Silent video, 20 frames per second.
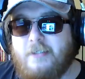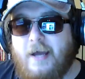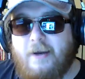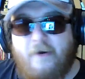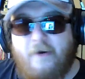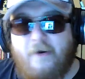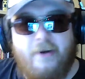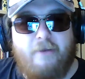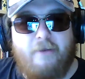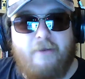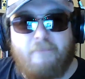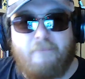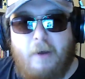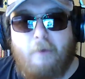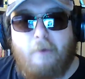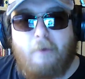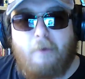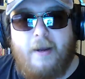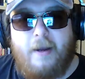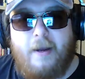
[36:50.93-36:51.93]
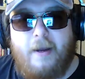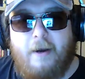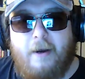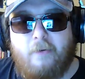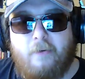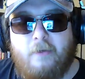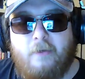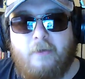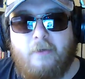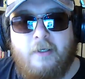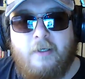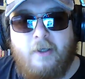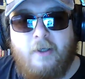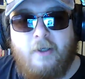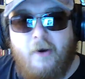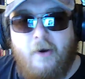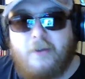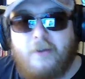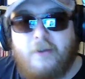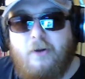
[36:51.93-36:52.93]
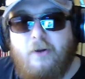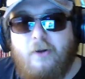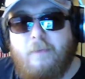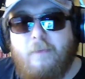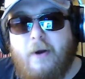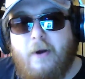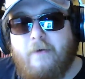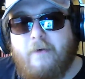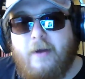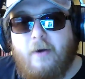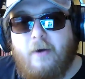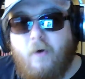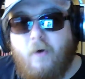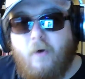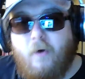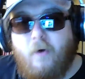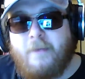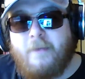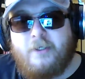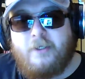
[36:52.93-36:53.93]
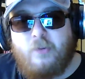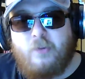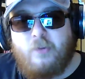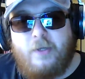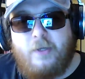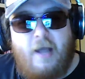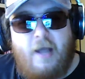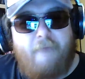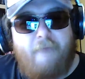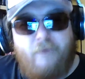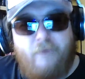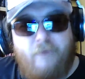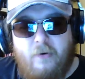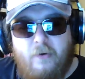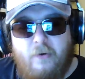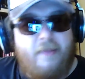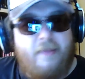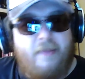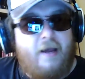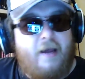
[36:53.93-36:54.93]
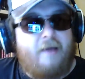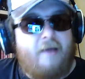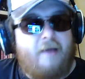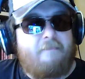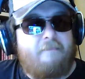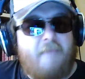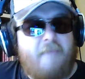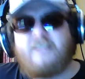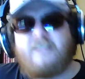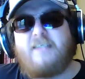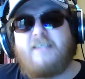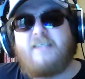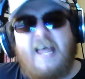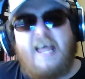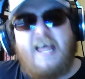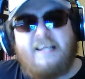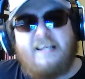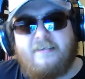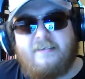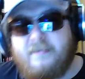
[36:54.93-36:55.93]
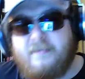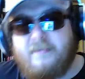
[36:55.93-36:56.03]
kind of battle royale, cartoony battle royale on my Switch. I feel like that makes sense.